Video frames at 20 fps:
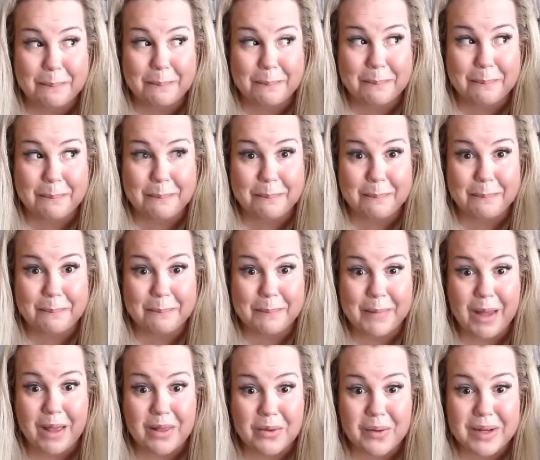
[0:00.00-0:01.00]
Right.
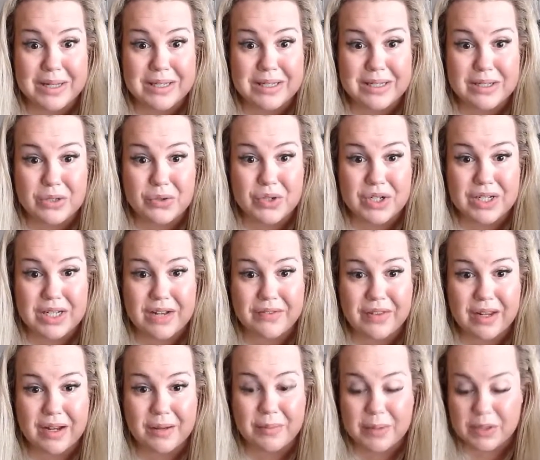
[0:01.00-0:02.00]
Nancy is here
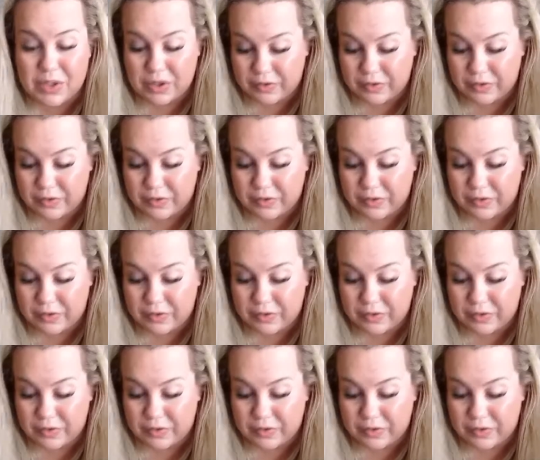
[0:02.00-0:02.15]
also.